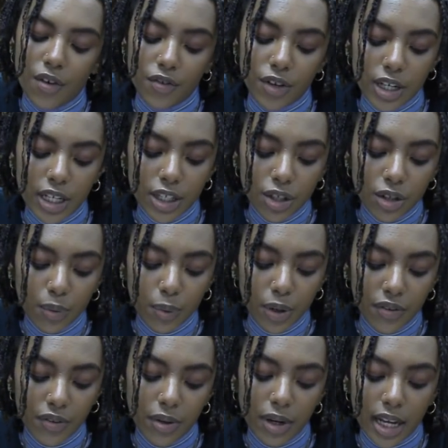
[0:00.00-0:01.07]
For additional
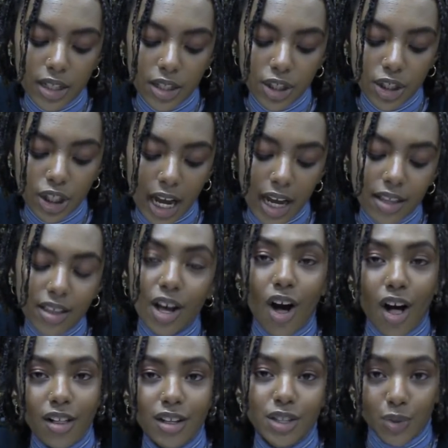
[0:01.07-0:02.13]
preview days, check the
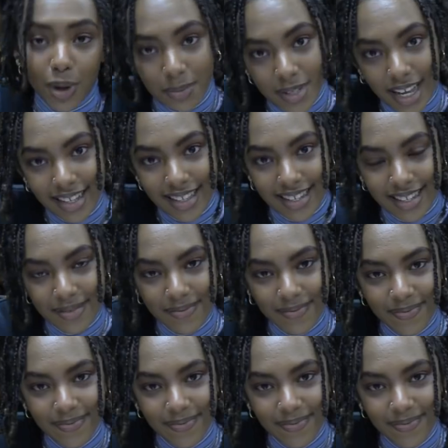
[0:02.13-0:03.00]
college websites.